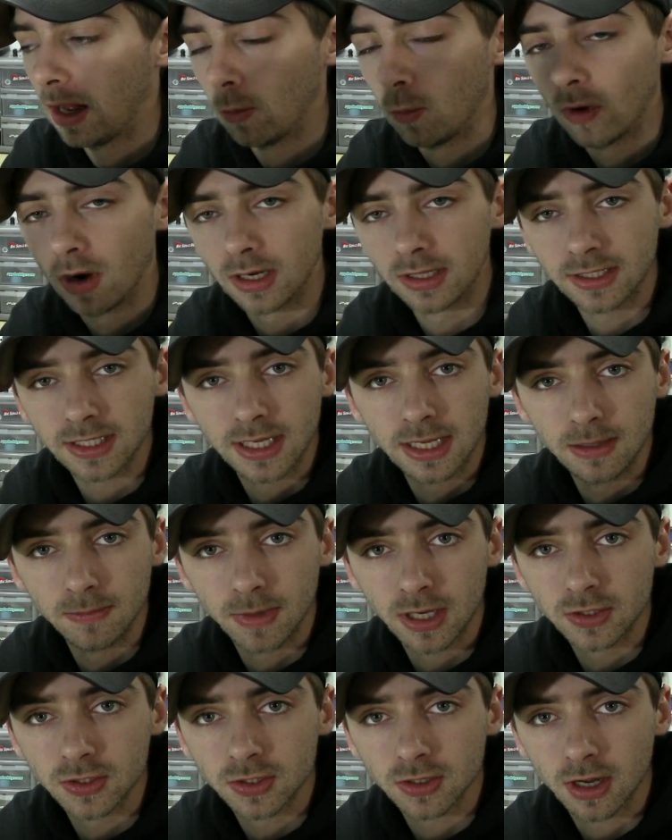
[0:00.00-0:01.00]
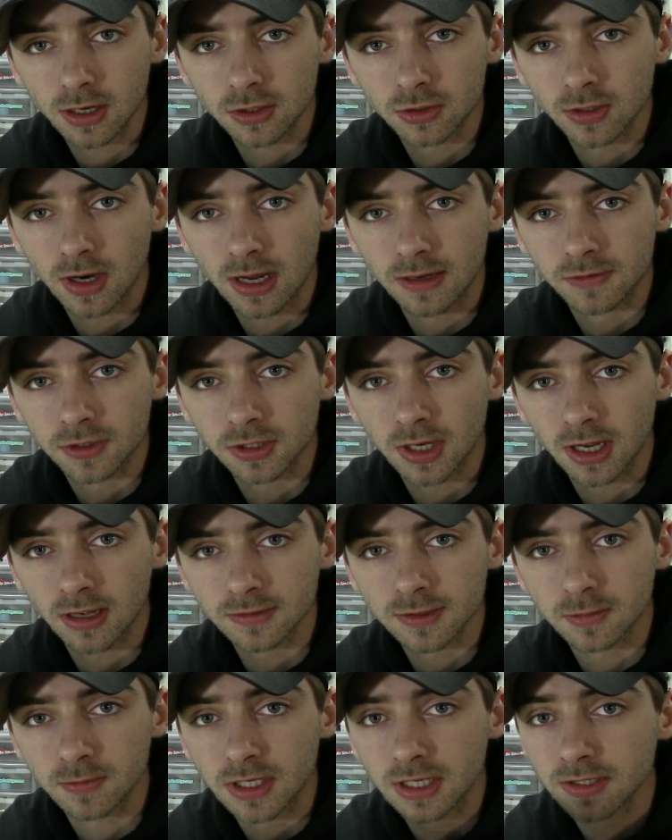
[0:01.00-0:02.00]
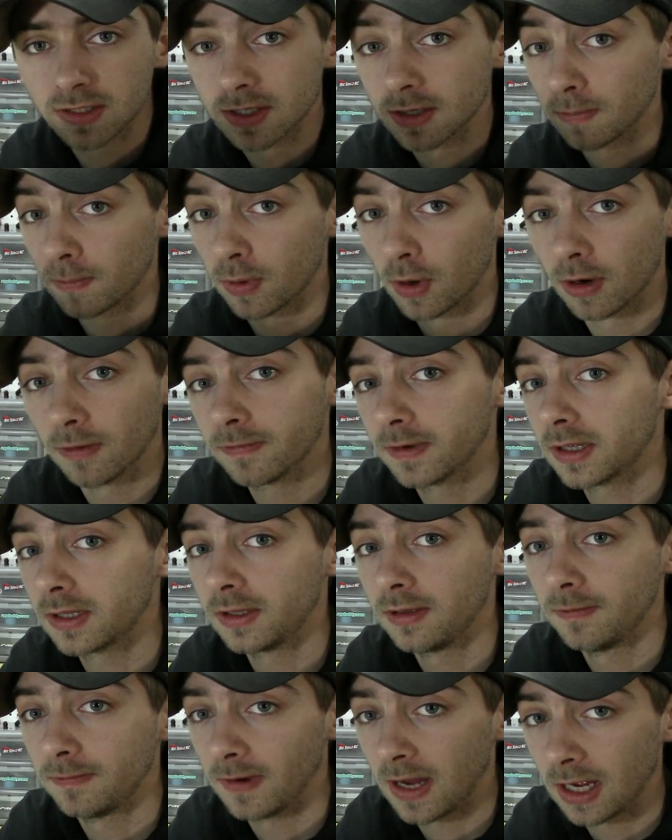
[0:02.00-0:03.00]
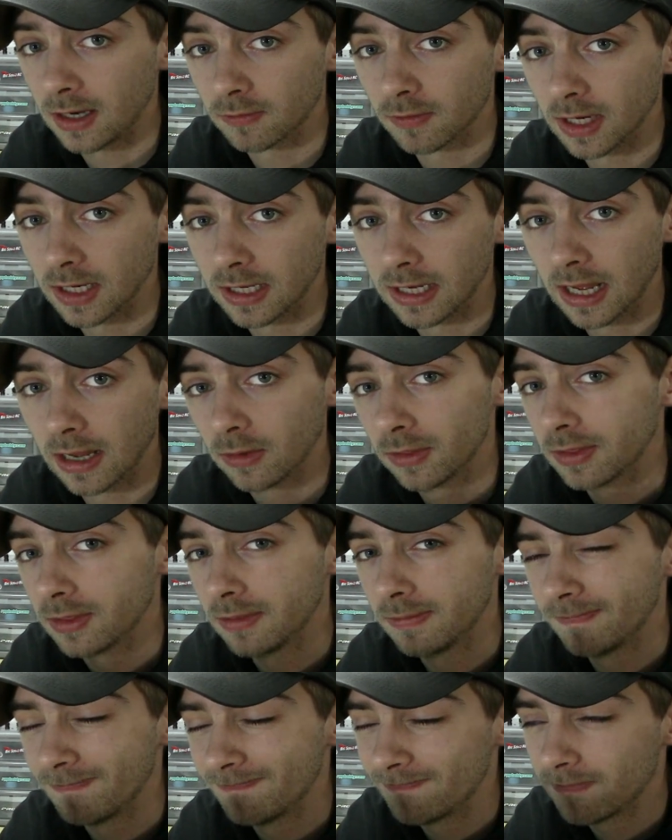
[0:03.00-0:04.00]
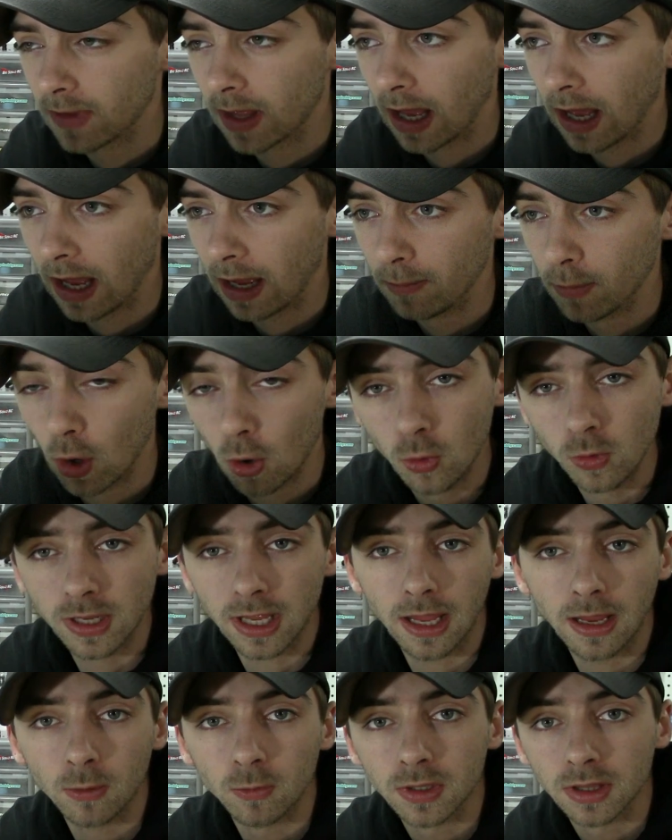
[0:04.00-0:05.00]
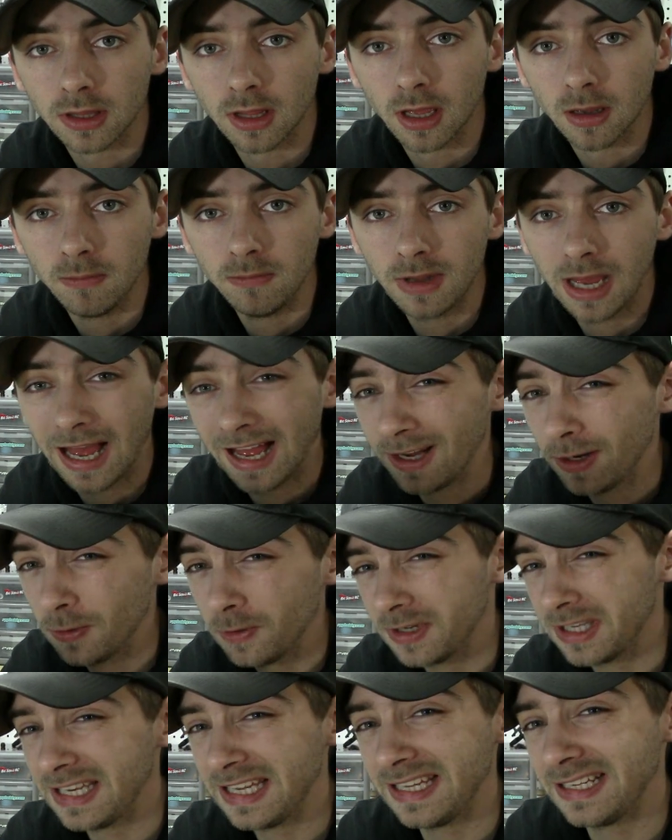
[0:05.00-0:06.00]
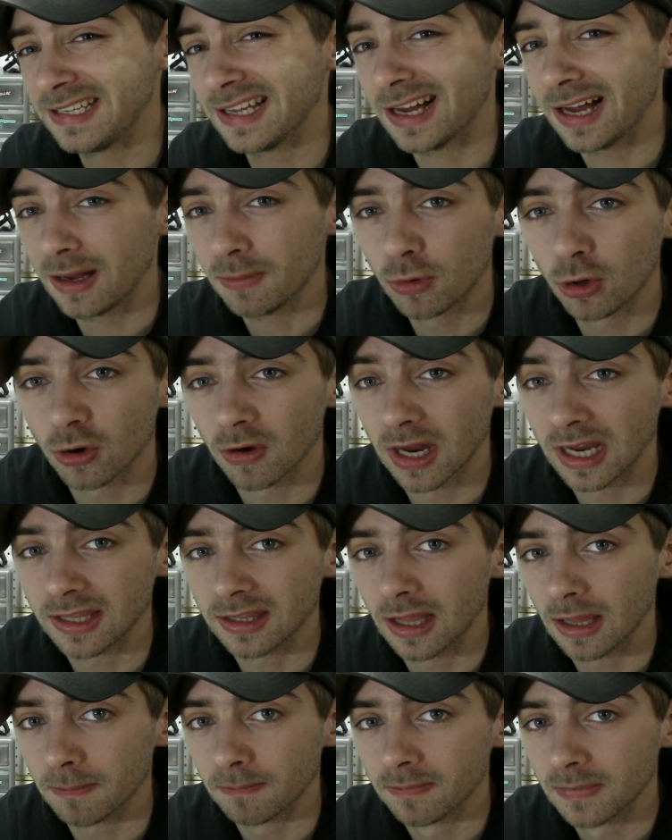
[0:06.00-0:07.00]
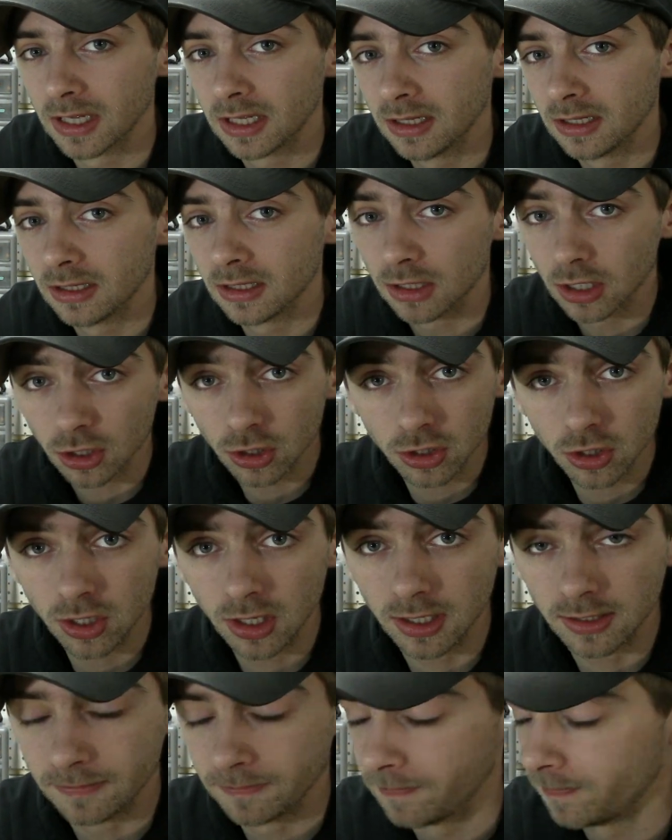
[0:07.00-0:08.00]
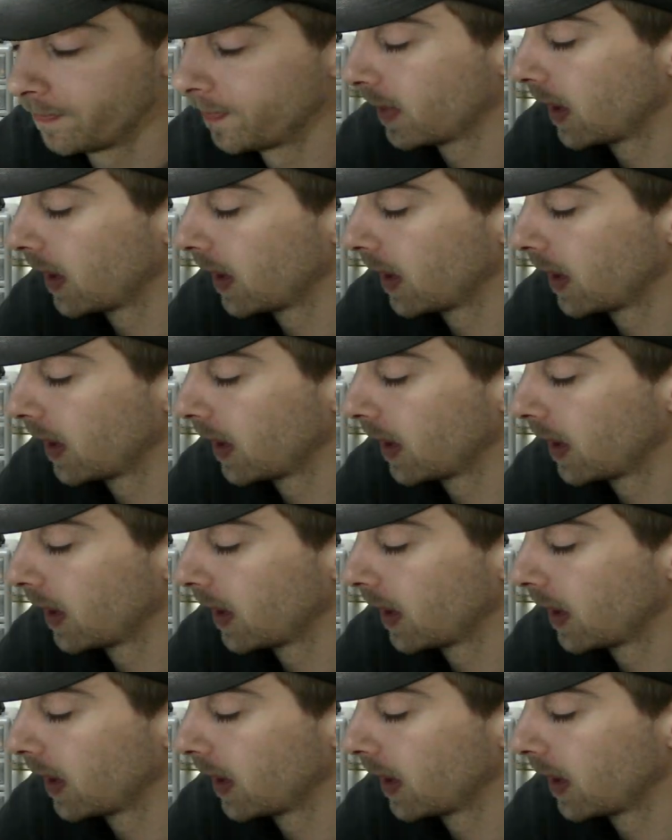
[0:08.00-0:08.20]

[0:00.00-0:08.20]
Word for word: I wanted to keep my stock drive shafts because they're perfectly fine right now. I'm okay with them. I don't need to upgrade them. They're good.